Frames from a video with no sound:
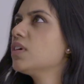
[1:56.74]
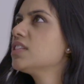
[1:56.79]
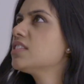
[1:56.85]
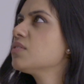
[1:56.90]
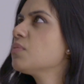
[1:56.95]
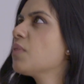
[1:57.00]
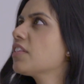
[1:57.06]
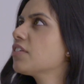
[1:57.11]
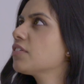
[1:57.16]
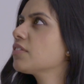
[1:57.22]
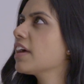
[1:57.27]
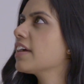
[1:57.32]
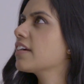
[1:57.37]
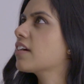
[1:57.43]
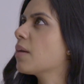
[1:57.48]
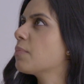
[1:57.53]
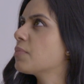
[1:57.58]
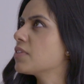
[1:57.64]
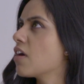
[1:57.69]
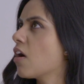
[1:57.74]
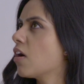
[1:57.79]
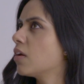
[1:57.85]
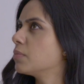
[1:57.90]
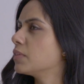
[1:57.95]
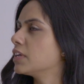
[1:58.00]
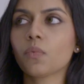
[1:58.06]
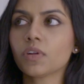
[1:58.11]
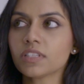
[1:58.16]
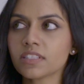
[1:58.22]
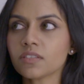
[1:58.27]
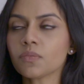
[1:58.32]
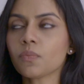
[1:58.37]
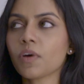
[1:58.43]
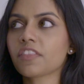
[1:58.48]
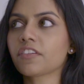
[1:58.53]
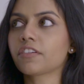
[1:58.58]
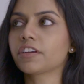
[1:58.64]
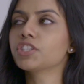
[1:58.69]
What's the weather like up in Albany? What's the
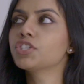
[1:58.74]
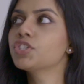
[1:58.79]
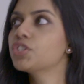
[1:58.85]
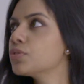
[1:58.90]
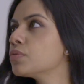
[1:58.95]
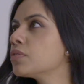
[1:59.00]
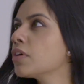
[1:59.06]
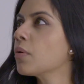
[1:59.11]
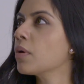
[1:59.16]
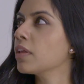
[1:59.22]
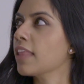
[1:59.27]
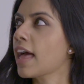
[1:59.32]
weather in Juneau,